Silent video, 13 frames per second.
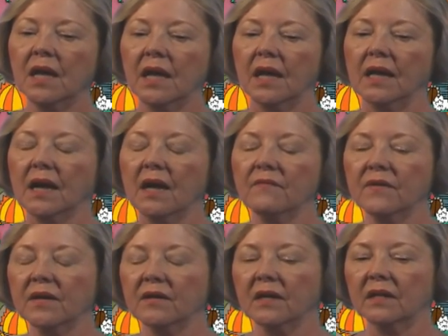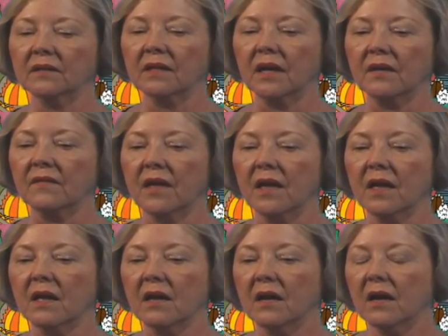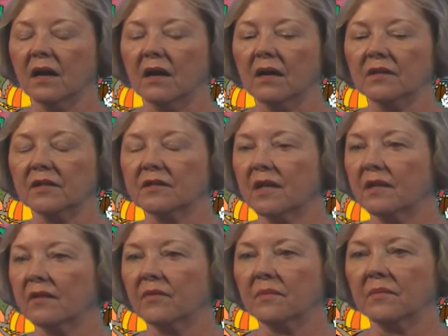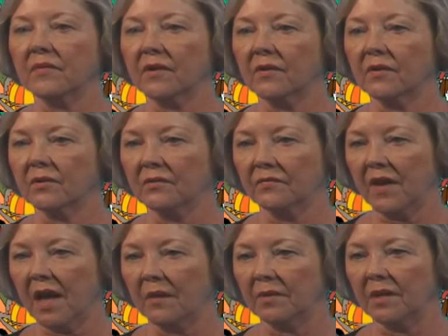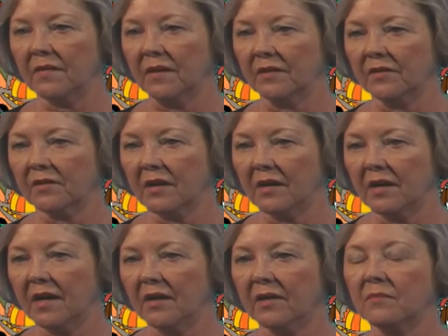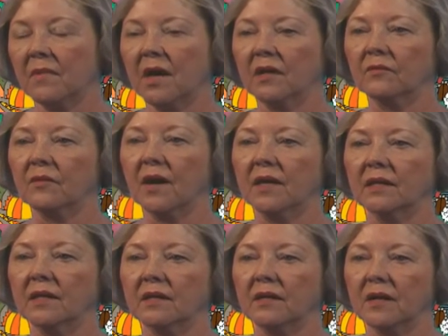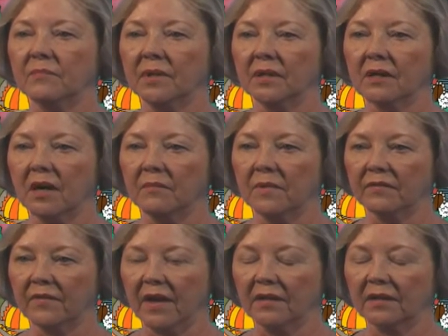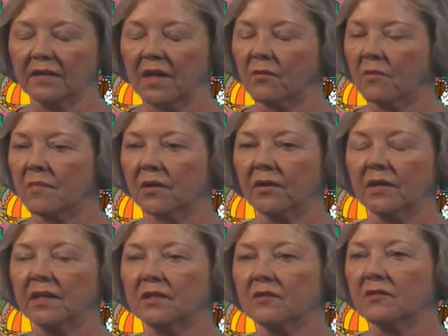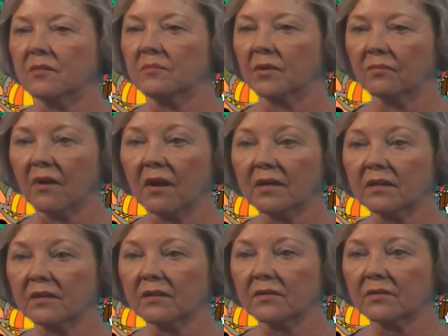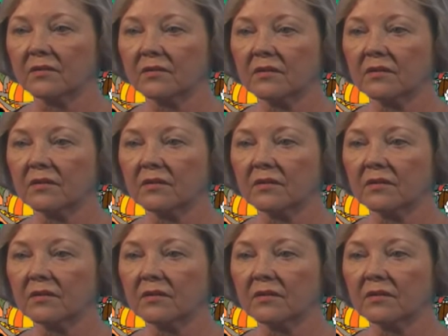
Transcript: And I found out that they are descended from a very old family that started out in Monterey and ended up in Carmel Valley. They were married into the Borondas.